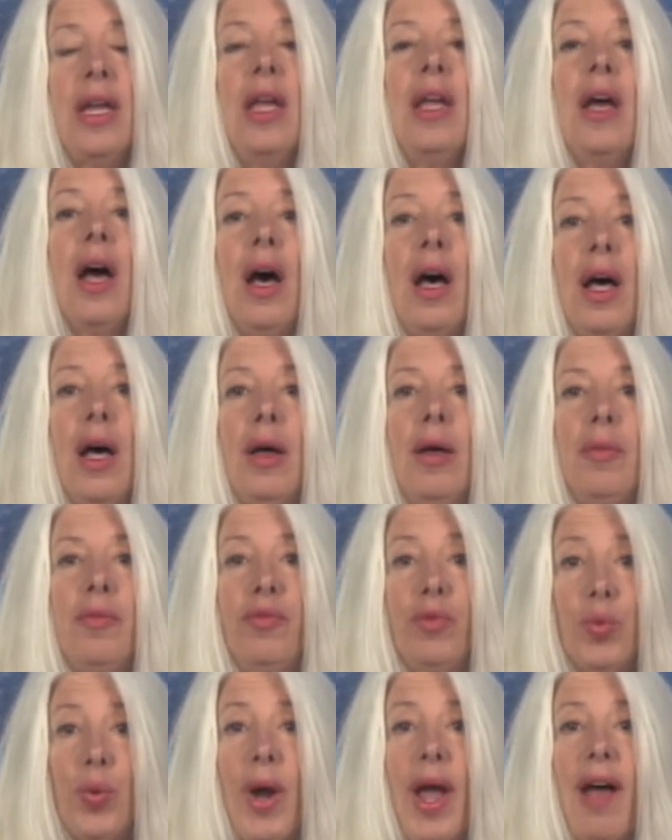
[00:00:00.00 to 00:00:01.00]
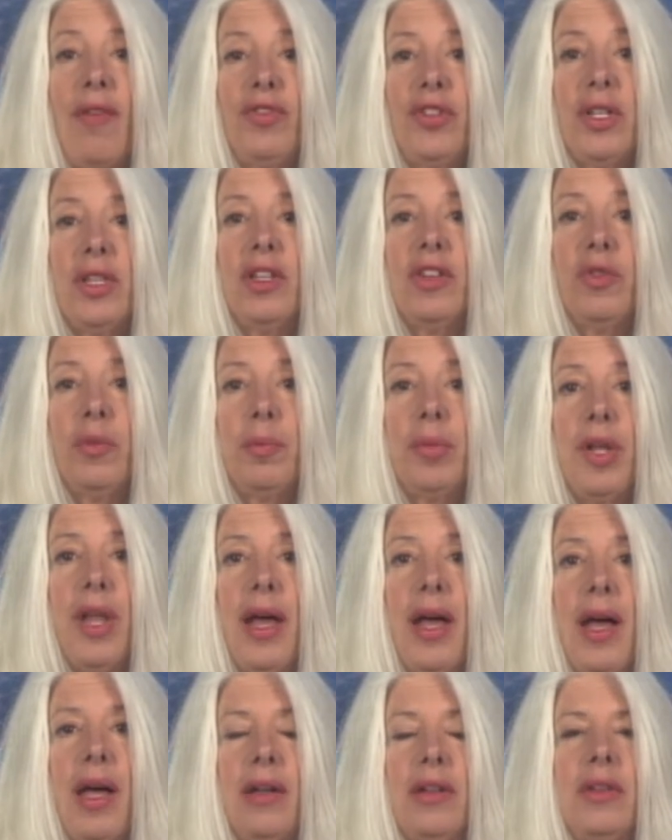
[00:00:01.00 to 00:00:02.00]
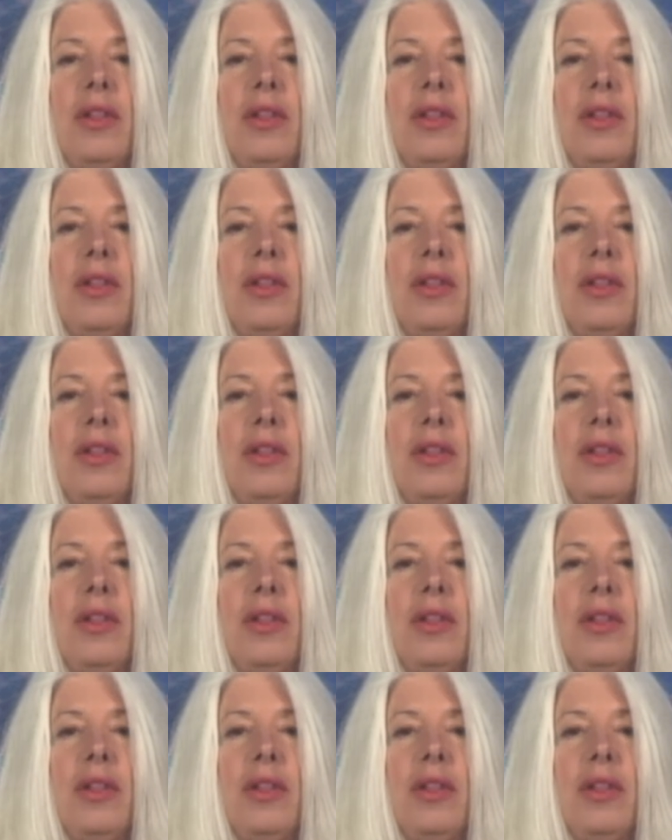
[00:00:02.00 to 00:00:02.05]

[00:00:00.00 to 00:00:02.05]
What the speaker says: crafting this plan.